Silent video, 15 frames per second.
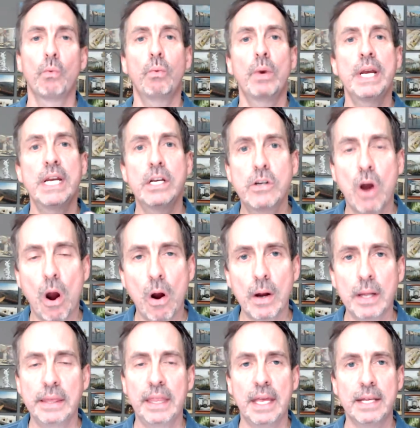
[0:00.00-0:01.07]

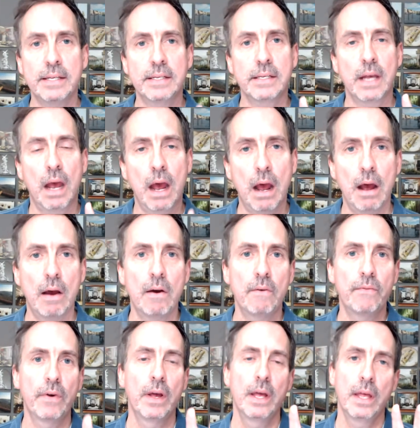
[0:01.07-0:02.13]
regardless
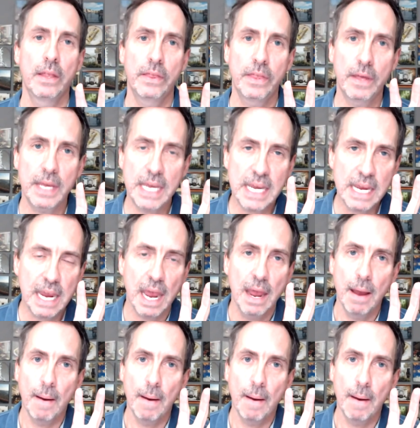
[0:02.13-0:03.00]
of the